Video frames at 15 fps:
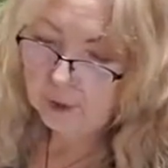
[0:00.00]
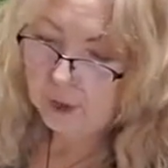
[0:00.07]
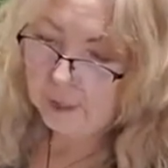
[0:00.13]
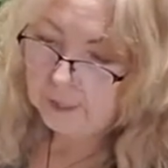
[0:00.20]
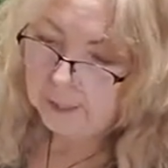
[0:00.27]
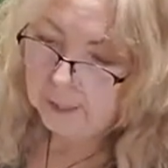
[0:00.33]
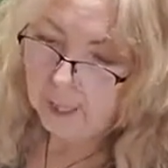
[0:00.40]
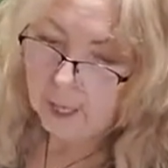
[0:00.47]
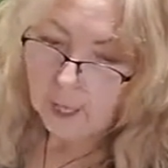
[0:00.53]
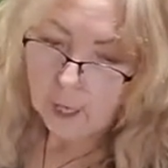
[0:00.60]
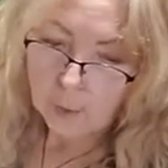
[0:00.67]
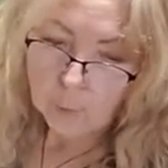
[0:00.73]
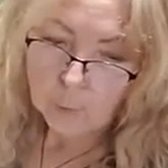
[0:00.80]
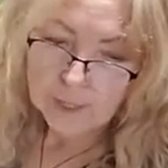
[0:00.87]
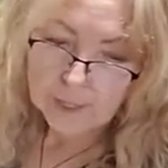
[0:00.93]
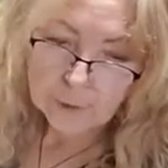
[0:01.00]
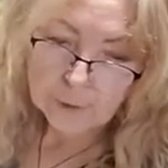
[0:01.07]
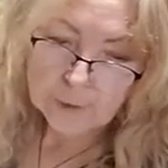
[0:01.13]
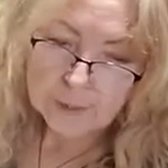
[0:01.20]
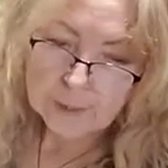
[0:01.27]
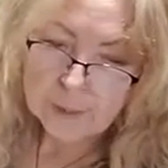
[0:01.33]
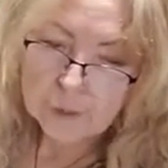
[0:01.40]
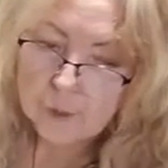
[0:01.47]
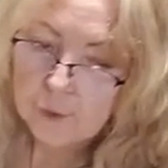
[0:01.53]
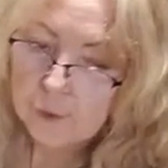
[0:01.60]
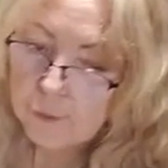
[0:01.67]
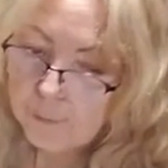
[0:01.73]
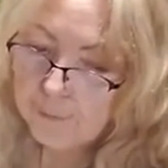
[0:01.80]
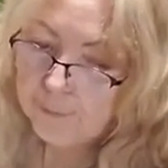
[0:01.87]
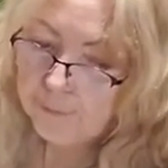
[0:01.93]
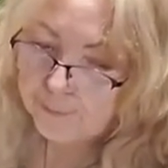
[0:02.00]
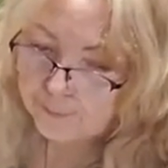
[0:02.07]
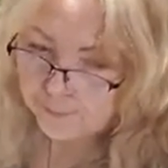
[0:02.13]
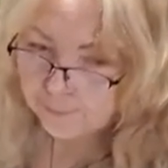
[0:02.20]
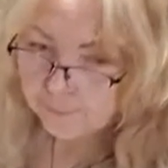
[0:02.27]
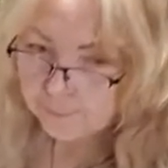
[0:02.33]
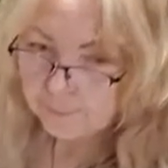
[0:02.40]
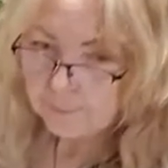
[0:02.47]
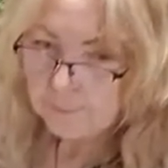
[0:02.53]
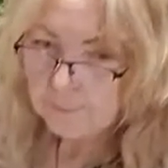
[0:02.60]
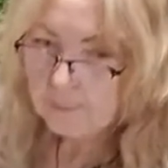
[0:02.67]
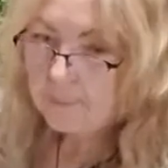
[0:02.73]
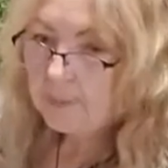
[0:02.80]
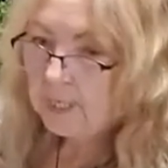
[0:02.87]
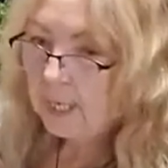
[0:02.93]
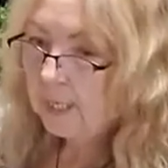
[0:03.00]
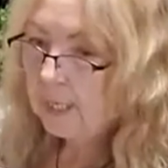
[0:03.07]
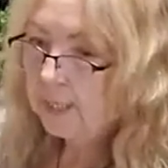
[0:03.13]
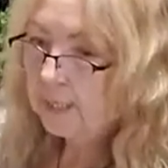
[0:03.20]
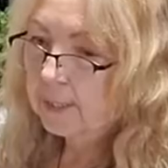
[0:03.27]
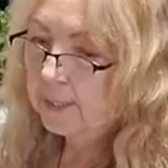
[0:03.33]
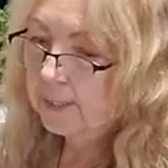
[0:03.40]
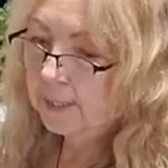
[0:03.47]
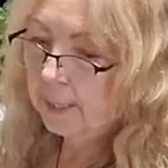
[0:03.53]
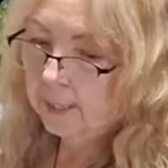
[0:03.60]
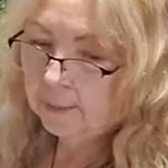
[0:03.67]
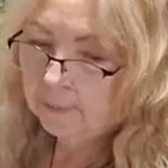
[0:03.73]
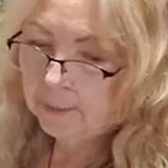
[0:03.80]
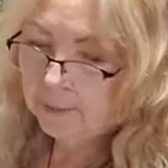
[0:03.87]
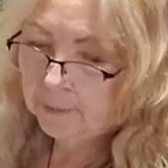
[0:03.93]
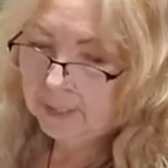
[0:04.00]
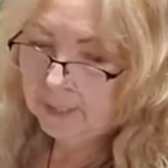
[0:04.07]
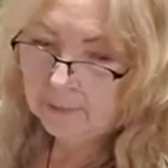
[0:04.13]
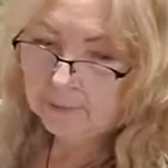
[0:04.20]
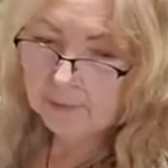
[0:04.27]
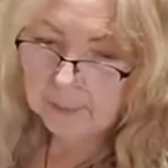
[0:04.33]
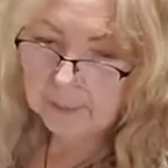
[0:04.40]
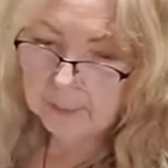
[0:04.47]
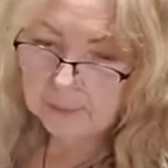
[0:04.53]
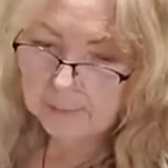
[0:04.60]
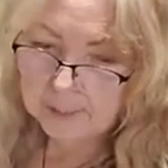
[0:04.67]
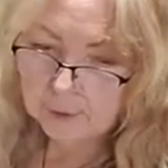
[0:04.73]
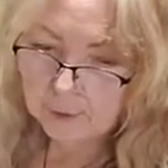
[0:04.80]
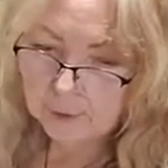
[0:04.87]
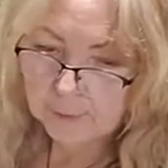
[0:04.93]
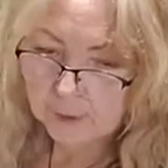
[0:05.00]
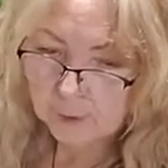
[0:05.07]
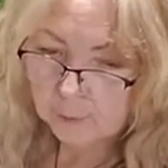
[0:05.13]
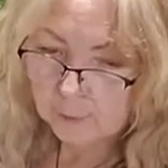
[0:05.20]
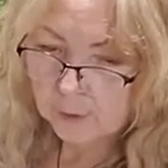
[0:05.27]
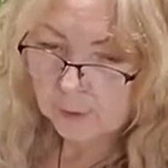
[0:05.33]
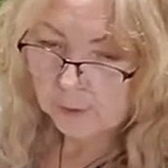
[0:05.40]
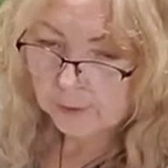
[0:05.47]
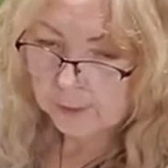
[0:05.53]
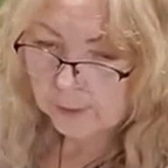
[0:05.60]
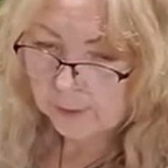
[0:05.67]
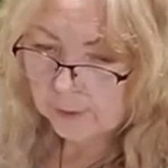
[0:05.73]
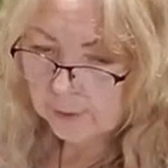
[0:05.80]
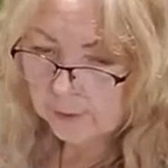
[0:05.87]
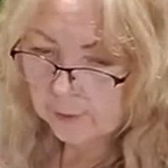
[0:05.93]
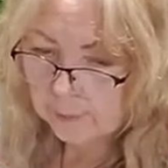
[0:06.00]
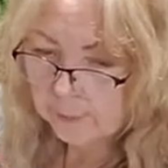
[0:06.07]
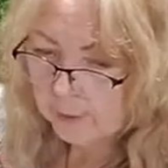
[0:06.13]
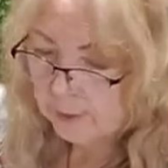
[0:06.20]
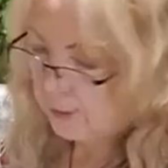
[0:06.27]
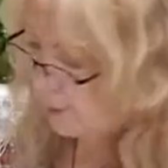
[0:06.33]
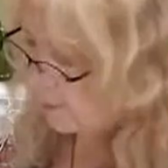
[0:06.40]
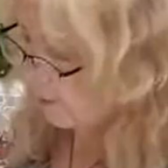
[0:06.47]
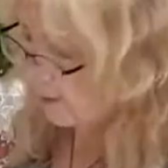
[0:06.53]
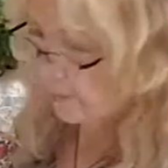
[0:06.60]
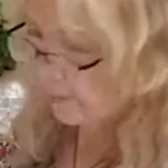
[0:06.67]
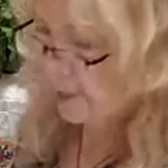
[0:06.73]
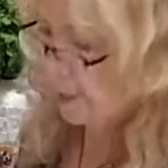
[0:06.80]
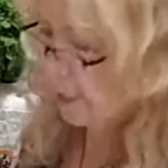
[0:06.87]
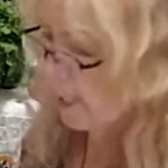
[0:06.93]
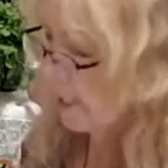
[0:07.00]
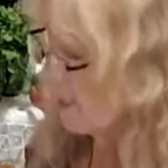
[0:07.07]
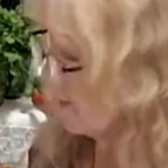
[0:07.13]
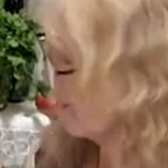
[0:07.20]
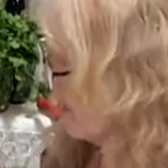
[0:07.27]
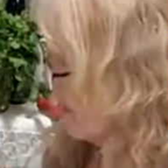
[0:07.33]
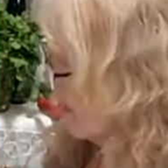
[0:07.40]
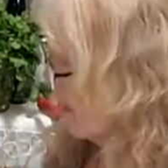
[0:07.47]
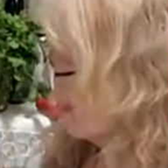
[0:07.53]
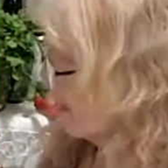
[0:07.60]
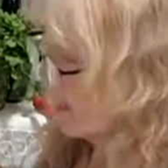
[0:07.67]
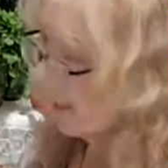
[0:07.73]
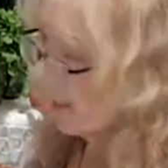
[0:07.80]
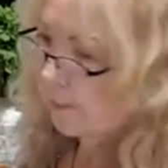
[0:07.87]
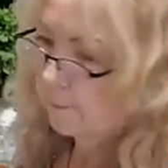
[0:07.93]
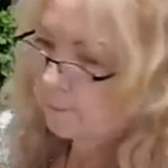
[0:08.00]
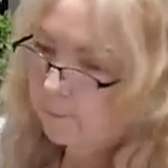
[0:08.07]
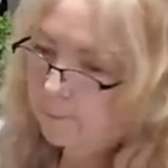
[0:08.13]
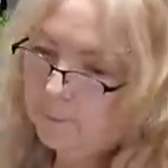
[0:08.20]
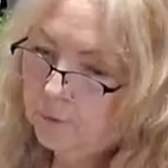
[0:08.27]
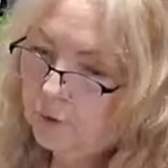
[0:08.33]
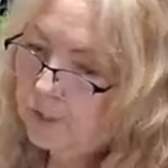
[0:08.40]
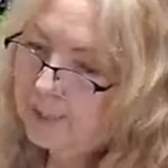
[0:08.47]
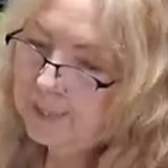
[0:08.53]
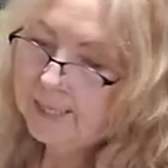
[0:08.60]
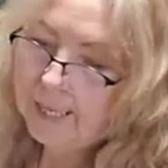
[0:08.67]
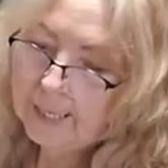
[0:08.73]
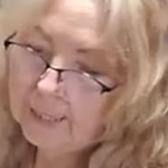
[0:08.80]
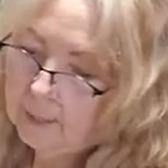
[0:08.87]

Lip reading: cheesy. What you can do is, I might have a little bit too much water here. I'll pour some into my teacup. Just add a